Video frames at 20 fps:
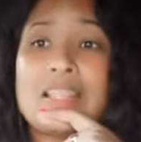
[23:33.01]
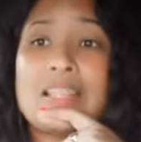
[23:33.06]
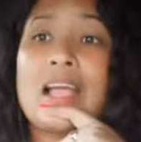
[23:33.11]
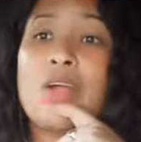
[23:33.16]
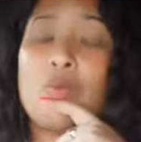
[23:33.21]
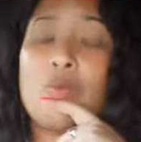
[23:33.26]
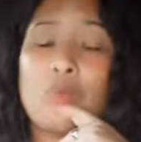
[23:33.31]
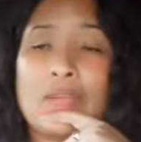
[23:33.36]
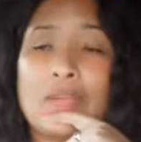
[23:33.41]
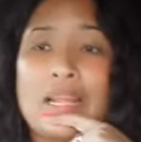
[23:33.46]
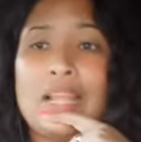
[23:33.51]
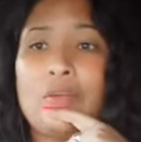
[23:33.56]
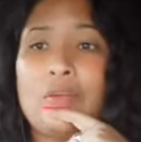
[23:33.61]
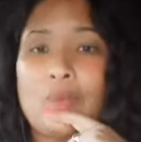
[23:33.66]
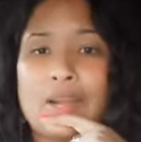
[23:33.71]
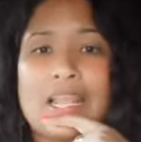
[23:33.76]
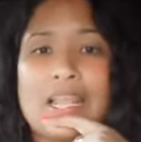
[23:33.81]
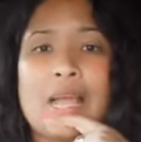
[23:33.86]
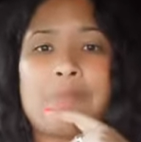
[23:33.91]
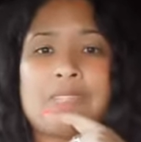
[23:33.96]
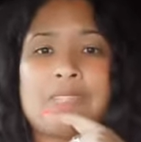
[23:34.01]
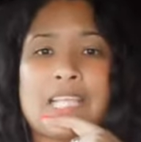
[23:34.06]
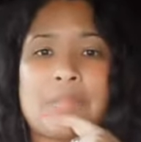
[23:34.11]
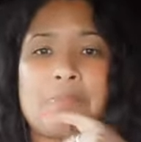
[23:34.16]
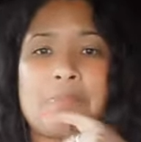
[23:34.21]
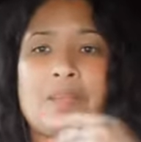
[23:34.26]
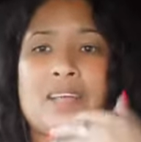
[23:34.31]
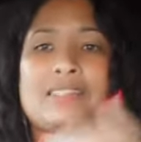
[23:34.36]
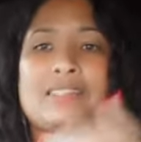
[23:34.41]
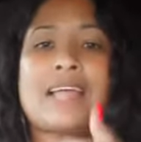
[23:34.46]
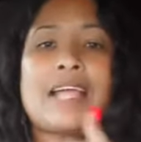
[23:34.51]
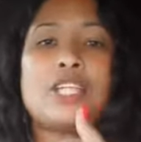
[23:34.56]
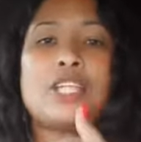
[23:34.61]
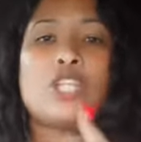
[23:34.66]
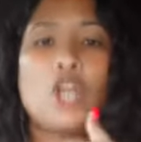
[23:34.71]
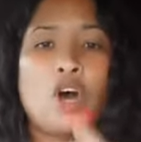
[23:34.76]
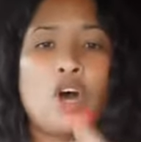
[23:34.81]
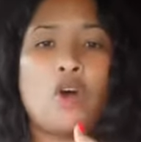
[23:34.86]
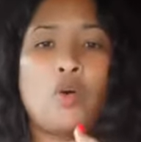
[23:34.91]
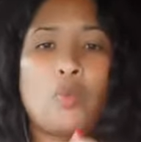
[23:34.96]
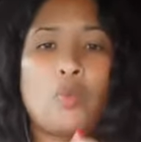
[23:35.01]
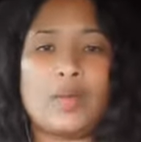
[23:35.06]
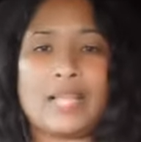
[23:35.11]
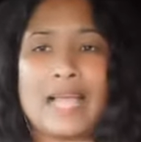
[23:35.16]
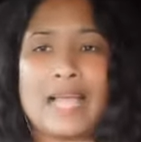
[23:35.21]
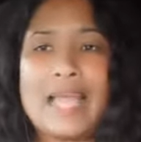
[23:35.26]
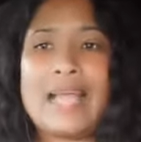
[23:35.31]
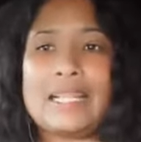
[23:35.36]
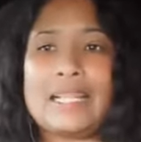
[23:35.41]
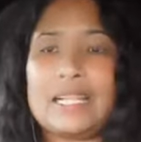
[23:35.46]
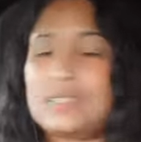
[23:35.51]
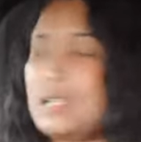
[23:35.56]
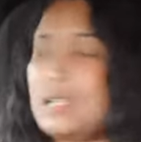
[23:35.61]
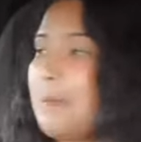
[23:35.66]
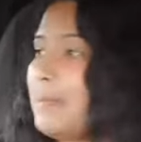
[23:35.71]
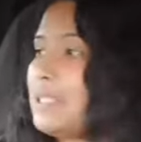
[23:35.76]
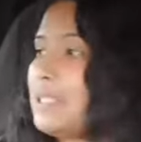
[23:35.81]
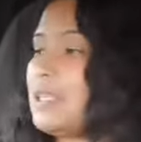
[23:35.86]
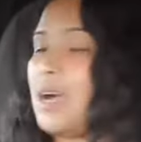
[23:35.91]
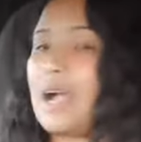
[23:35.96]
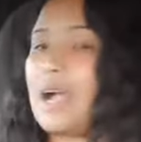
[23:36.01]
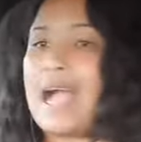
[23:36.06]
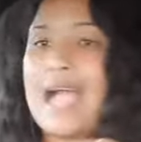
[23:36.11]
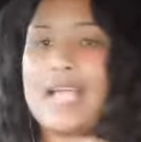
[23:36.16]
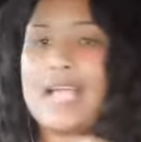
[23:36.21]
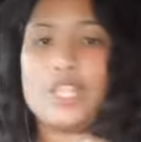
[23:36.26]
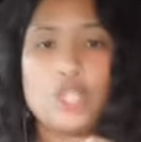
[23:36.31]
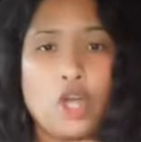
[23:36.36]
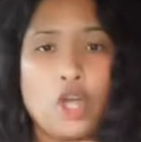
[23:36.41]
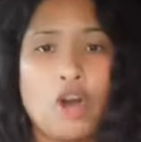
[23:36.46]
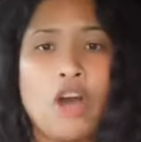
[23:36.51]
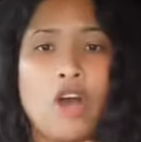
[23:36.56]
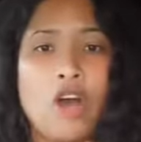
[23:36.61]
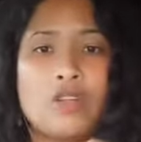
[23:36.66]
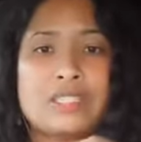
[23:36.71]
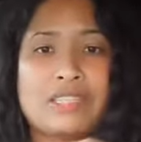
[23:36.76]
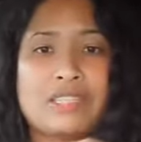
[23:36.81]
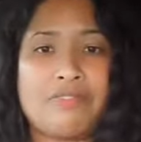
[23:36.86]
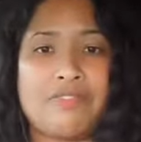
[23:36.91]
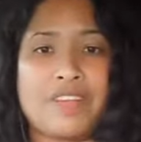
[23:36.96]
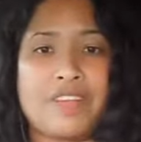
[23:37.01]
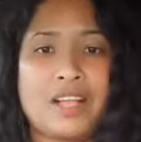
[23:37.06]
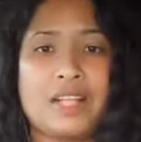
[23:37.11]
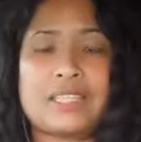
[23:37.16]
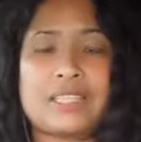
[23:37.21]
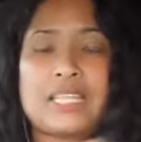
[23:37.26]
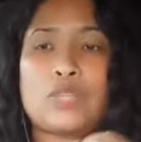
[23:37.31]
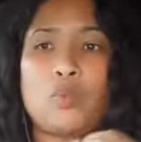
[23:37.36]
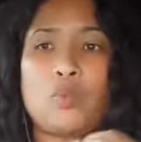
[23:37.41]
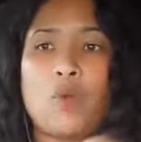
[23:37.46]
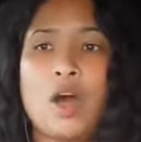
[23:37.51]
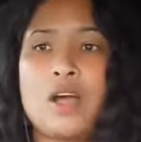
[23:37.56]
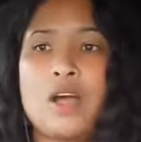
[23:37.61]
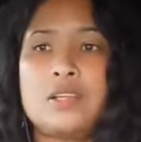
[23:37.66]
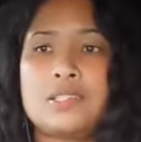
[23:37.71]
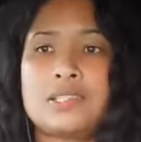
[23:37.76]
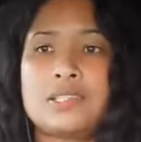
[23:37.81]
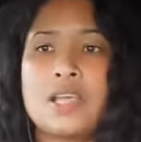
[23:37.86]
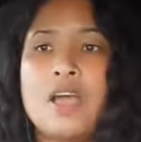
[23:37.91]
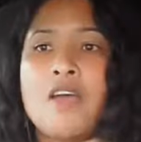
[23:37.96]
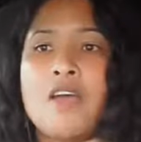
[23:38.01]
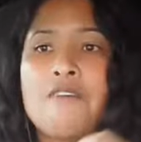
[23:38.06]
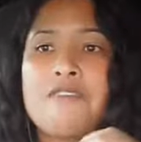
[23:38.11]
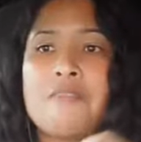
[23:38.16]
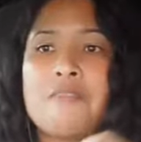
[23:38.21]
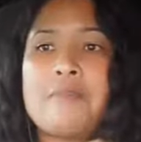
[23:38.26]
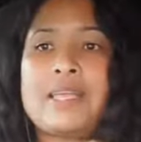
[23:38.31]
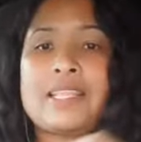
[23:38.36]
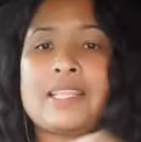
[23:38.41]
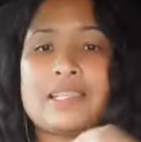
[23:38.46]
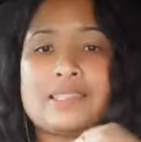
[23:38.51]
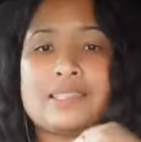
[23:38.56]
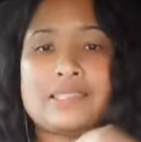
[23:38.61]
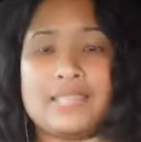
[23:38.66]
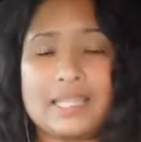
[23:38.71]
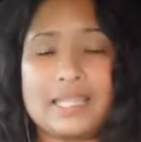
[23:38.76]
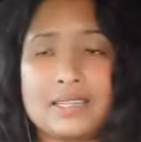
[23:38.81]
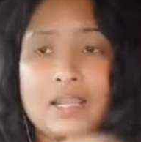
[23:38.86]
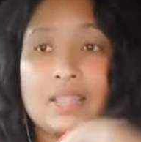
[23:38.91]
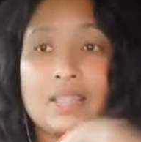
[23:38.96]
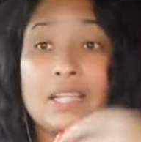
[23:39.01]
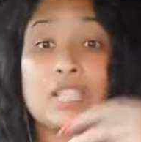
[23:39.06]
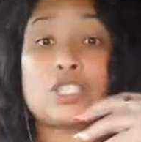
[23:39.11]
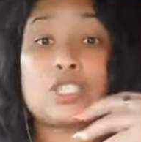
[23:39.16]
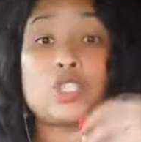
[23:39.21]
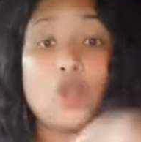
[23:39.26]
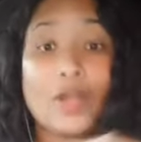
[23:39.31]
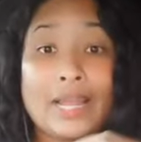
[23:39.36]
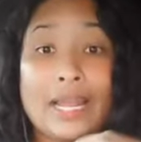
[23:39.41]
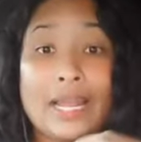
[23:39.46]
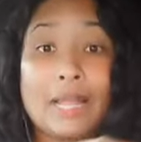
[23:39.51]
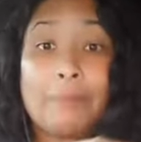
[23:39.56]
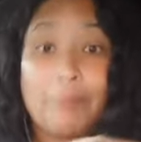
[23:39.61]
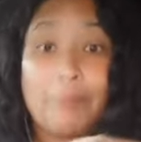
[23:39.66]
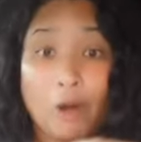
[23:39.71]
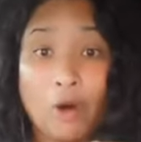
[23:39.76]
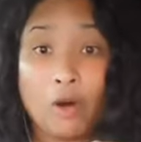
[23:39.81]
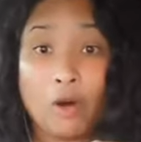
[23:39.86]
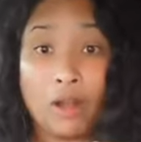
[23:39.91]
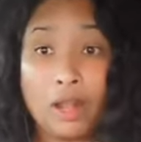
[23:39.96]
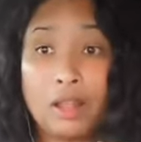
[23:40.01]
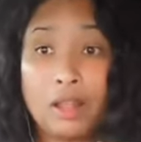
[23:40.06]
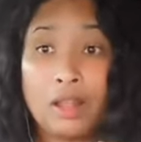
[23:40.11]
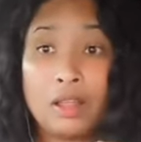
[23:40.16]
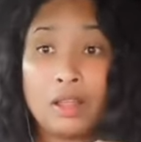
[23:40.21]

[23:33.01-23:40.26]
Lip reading: That really, really upset me. Because I know, when I had a tummy tuck, I know how difficult it was for me to sit on a toilet bowl,